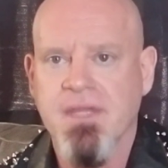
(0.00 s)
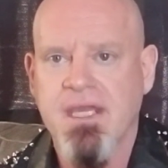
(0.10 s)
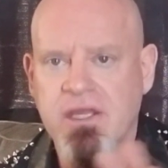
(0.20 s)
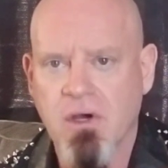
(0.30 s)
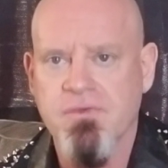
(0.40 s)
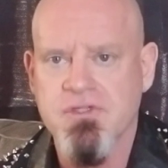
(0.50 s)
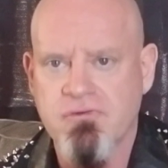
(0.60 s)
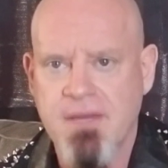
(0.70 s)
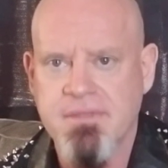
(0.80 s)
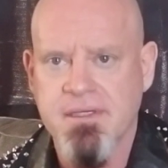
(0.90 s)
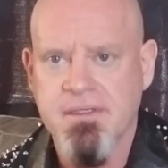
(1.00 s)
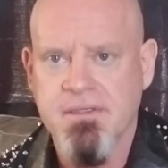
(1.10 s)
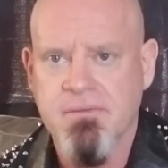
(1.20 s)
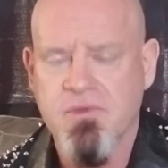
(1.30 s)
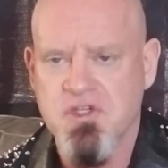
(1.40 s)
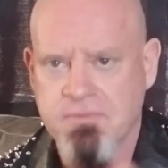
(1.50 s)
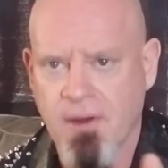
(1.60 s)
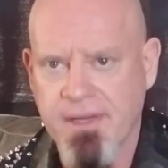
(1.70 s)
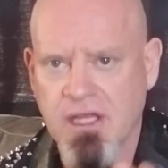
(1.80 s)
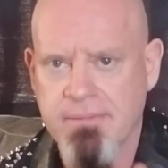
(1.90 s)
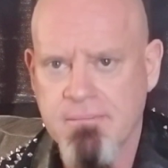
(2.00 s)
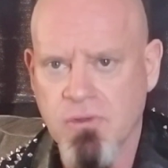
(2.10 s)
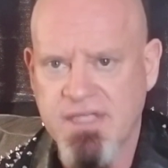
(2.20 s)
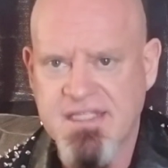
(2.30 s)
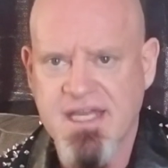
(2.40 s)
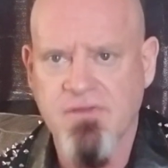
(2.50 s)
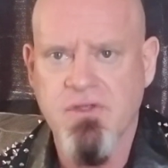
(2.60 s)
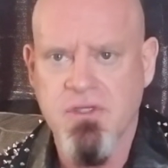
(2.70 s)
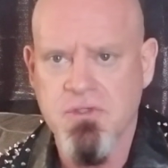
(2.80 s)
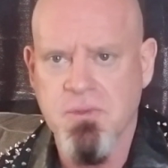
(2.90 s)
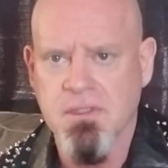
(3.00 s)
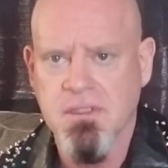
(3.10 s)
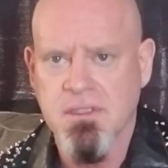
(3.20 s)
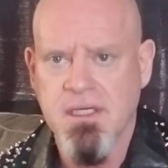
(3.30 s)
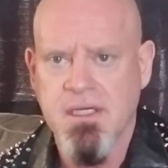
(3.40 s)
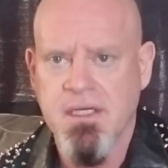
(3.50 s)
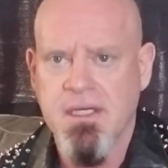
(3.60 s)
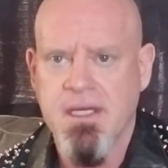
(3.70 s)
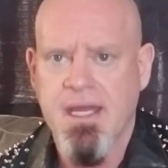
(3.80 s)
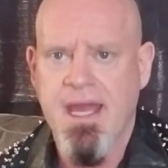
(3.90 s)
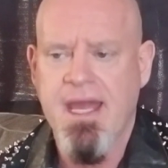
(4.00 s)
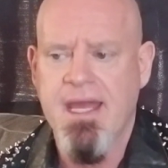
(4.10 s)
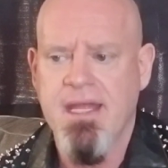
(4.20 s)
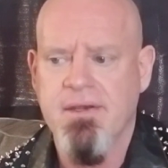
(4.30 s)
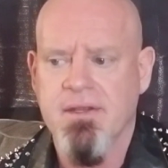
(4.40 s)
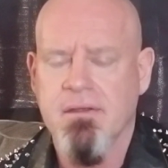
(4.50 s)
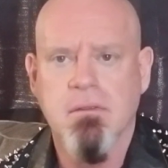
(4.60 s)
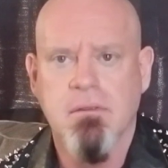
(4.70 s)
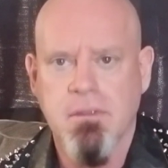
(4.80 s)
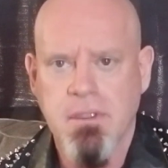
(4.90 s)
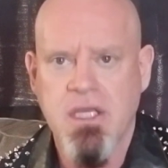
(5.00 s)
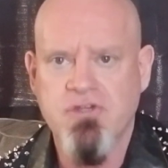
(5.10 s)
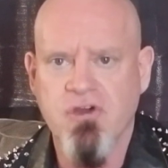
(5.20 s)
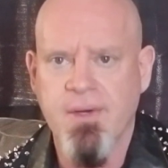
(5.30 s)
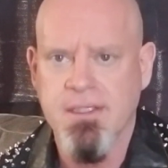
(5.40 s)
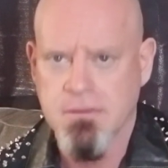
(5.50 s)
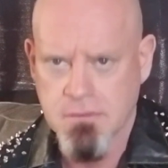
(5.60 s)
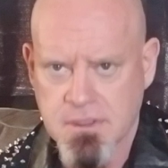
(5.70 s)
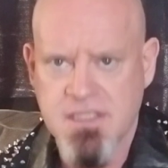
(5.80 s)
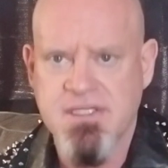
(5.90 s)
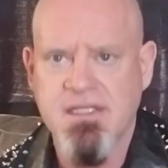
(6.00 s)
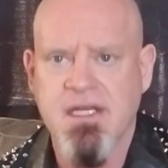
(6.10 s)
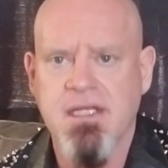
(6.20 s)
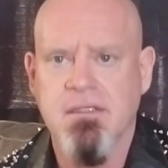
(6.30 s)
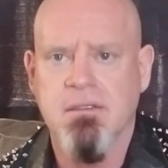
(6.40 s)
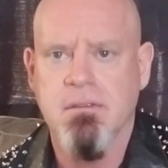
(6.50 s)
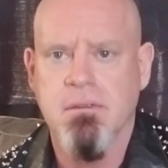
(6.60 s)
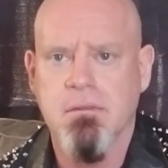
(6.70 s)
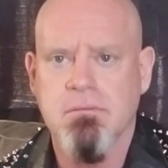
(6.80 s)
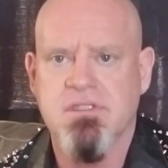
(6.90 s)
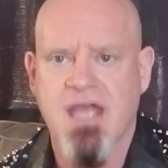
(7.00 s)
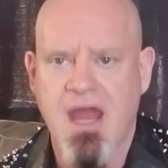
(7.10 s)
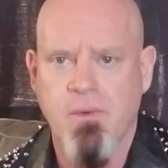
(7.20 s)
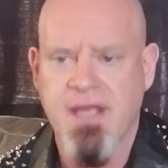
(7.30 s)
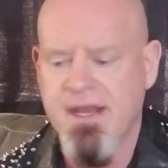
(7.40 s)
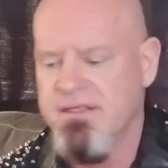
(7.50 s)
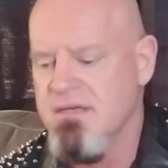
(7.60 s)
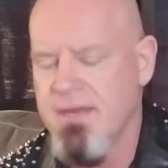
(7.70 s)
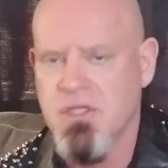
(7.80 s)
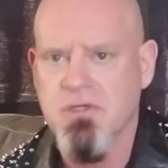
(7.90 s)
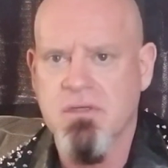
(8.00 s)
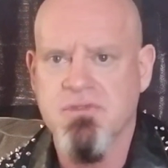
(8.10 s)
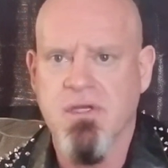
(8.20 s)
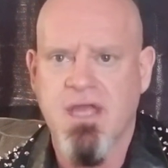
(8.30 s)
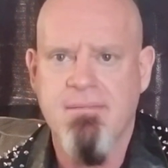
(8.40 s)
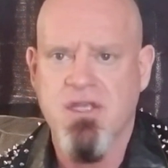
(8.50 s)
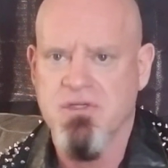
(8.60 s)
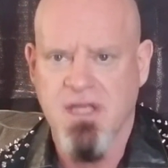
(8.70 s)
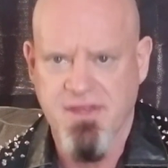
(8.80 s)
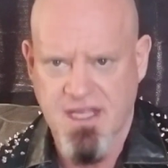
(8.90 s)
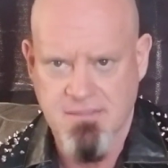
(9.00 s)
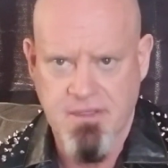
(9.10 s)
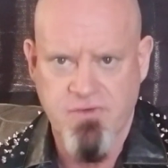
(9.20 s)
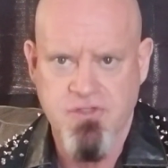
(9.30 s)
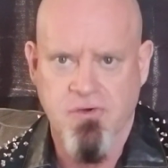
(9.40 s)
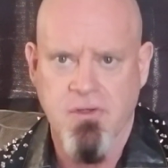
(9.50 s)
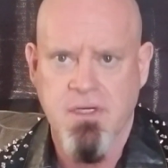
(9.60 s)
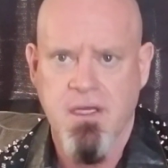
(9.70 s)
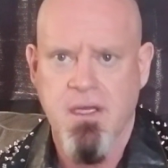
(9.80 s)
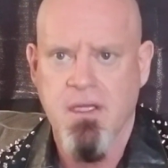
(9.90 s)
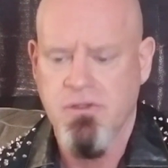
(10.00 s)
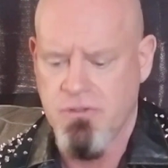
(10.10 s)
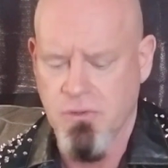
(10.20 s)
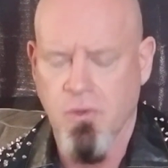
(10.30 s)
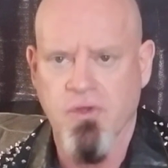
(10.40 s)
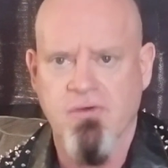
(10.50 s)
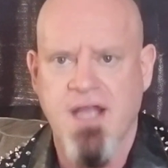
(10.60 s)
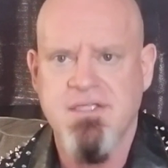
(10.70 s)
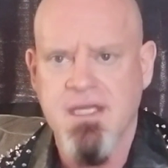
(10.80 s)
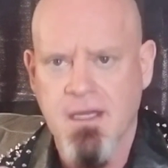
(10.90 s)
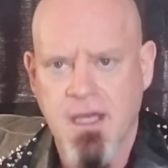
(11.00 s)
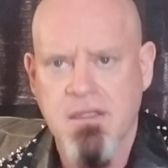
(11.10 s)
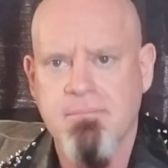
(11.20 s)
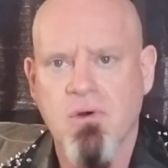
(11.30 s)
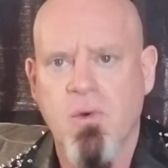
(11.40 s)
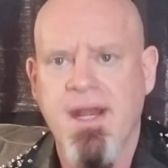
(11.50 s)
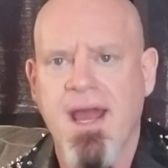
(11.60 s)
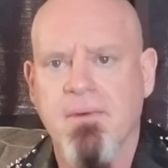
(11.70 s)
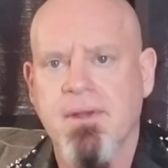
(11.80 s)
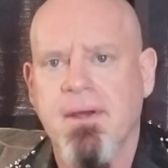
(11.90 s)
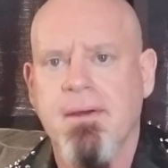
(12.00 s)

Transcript: He got the script, which was probably a little bit more detailed than usual, and he drew it and sent it in. Stan would edit it, make sure that it was okay, make sure nothing had to be redrawn, do all the writing, and the book went out.